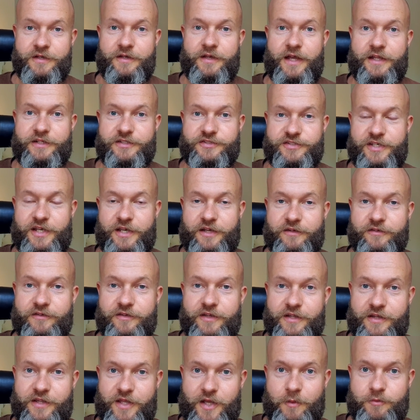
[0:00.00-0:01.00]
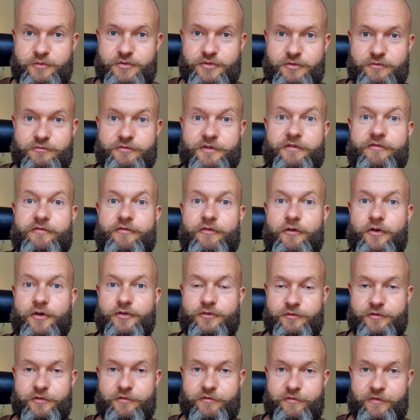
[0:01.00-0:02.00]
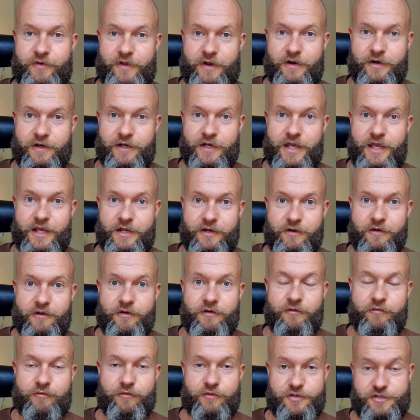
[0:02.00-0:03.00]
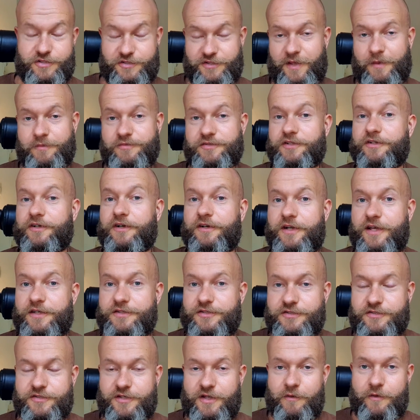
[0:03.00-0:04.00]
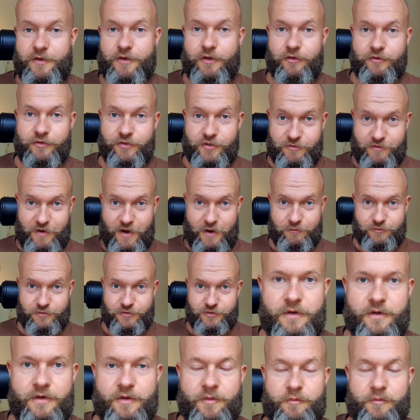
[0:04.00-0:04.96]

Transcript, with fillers: And second, it helps you refer to the fear later for the steps that are necessary on the ground.